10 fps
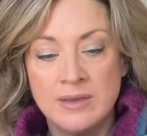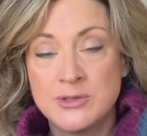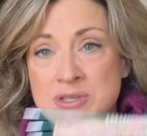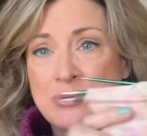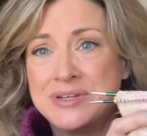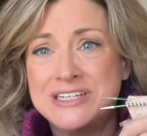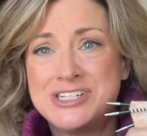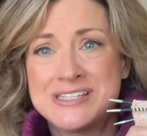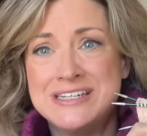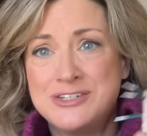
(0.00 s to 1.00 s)
So I really
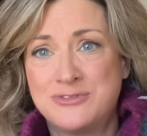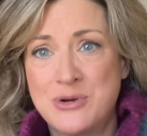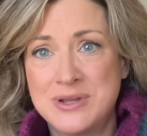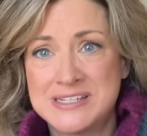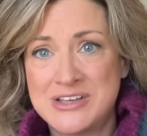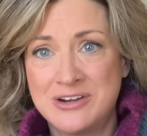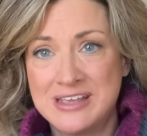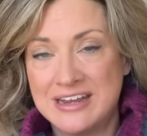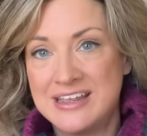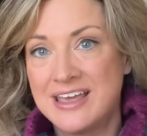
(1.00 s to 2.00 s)
just need to focus on
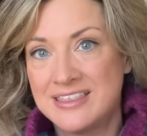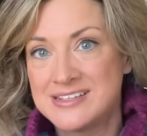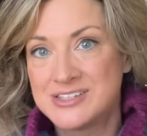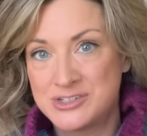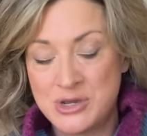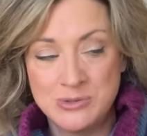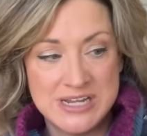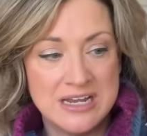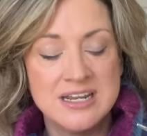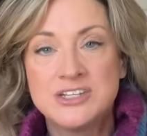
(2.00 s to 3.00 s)
getting this toe
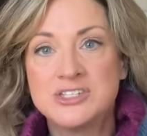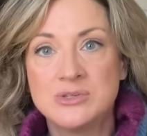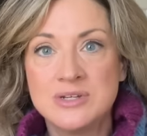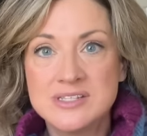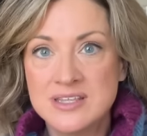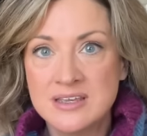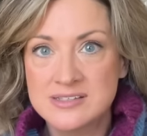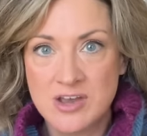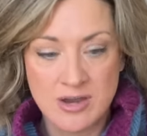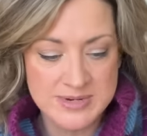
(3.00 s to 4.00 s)
done. As soon as
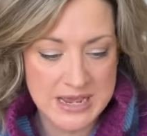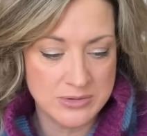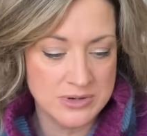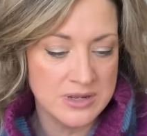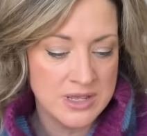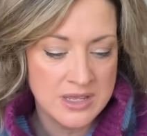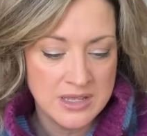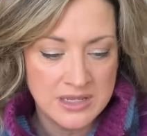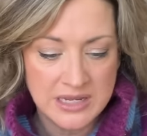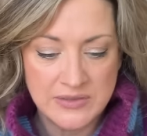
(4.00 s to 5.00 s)
things calm down
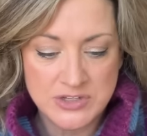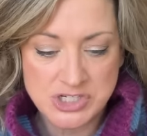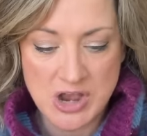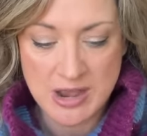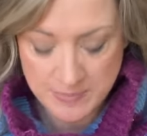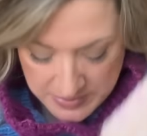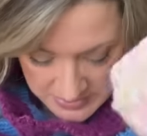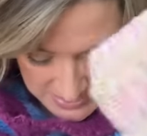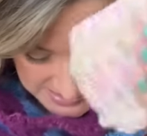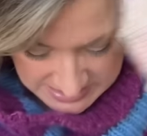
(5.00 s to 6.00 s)
in the
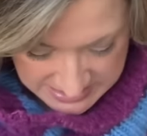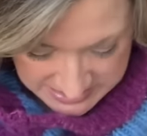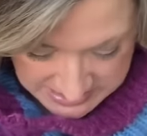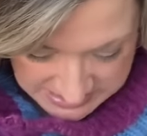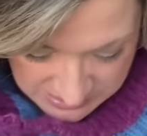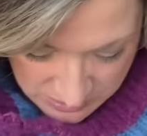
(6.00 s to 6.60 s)
shop, this is